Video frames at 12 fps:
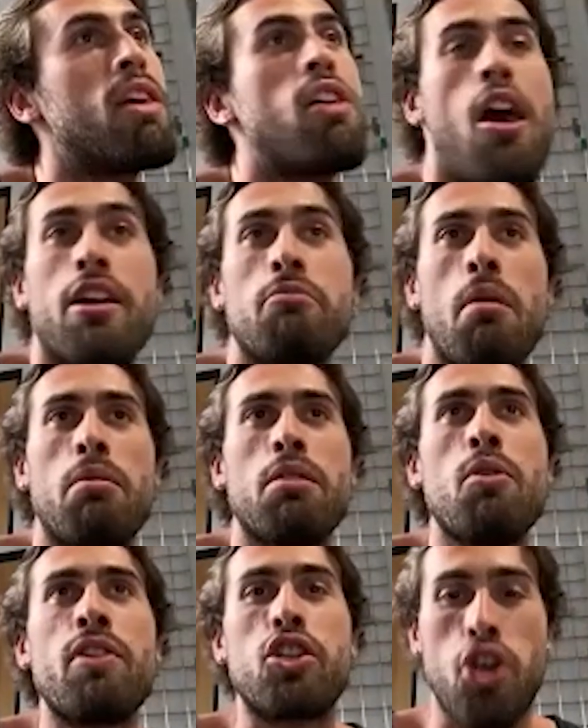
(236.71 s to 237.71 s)
All right, remember the
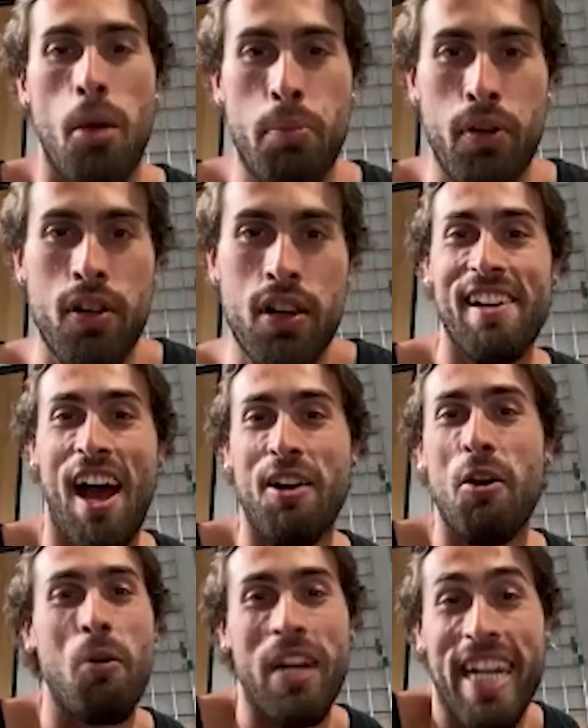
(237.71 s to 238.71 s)
movie Jumper? I don't
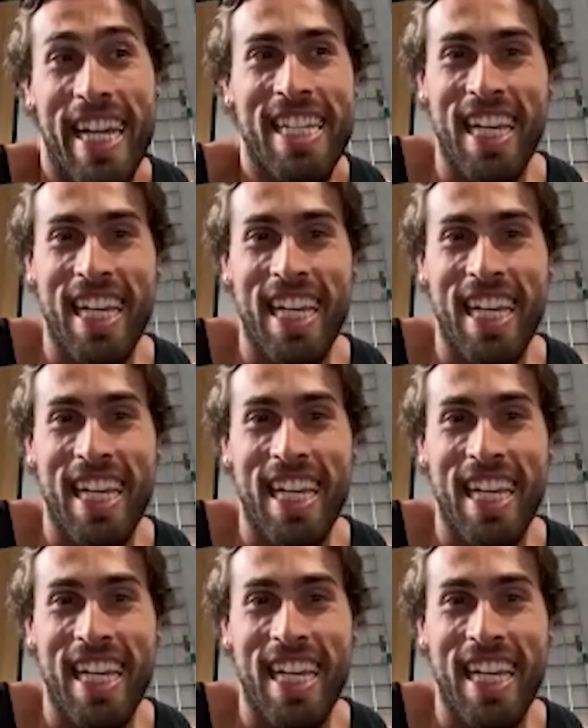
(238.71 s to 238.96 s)
know what it is.